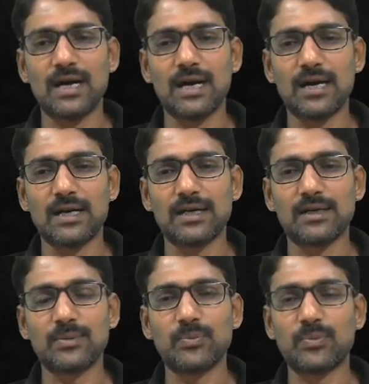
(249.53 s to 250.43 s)

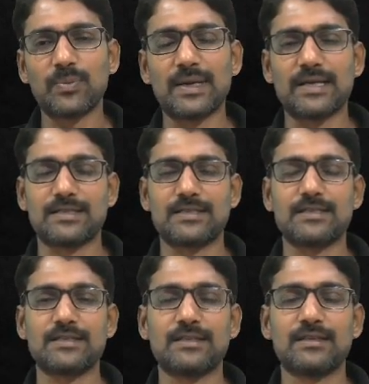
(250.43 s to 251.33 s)
r
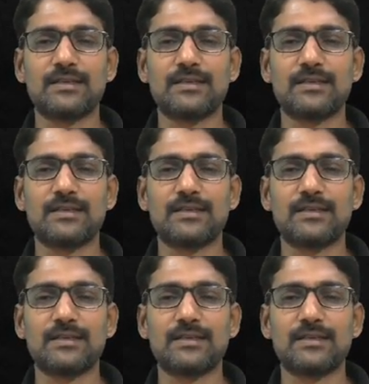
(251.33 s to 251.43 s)
plus